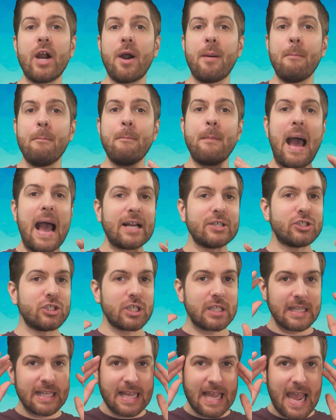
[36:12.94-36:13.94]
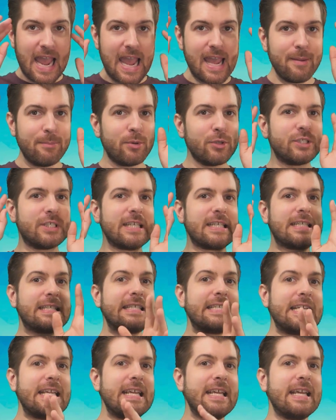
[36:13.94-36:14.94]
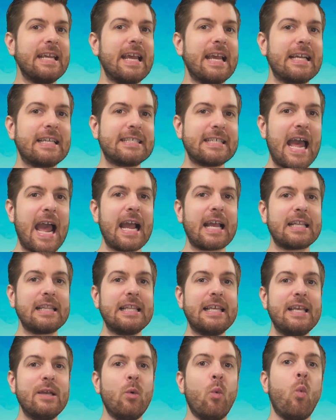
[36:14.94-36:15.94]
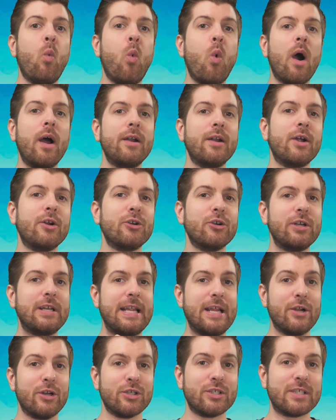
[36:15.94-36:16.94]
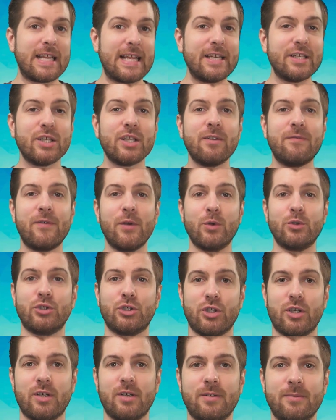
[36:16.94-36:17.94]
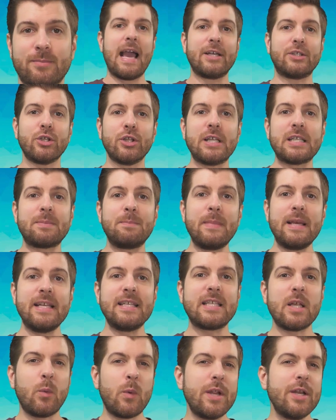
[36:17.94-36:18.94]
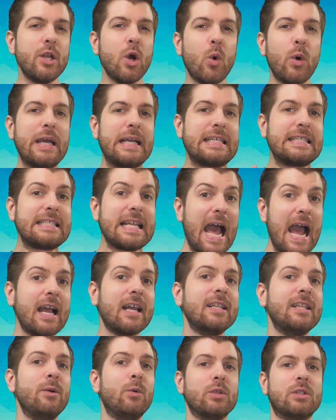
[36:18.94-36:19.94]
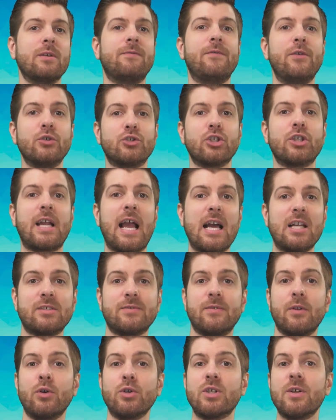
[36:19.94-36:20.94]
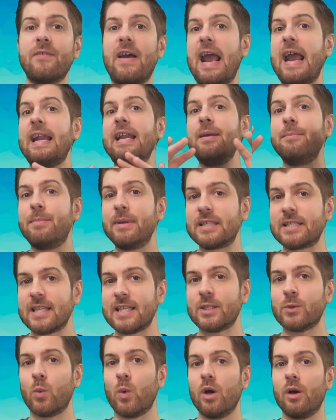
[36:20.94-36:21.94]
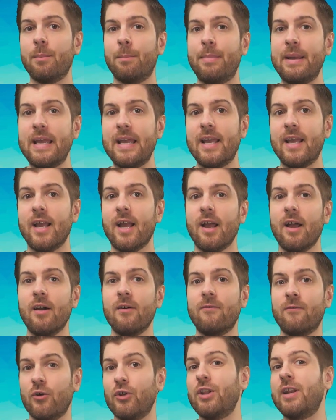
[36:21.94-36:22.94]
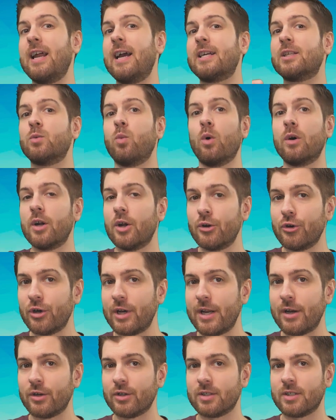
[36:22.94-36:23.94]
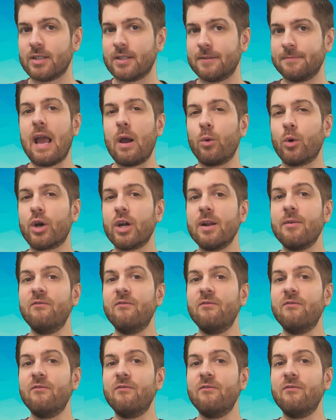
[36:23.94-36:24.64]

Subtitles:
are magically able to see exactly 100 years into the future. And so this means that we know exactly what the future cash flows of any business will be for the next 100 years. And we're going to